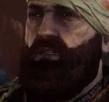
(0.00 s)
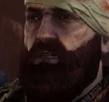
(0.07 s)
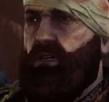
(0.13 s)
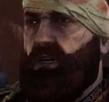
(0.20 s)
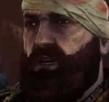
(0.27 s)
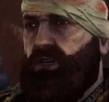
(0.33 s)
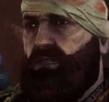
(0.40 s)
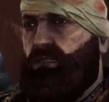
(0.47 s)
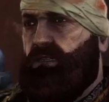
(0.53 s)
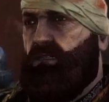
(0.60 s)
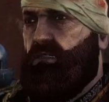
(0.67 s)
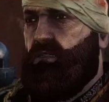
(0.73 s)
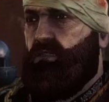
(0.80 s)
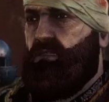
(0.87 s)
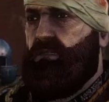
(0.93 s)
among soldiers
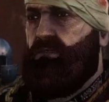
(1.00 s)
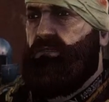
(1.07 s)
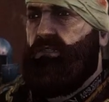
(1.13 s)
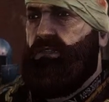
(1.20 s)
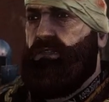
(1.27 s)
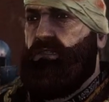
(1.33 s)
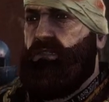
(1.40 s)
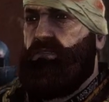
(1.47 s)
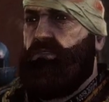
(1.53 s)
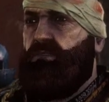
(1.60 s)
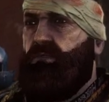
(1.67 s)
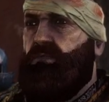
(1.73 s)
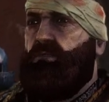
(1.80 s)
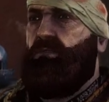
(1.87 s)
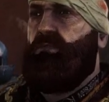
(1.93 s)
accused of
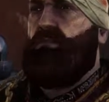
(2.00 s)
treason.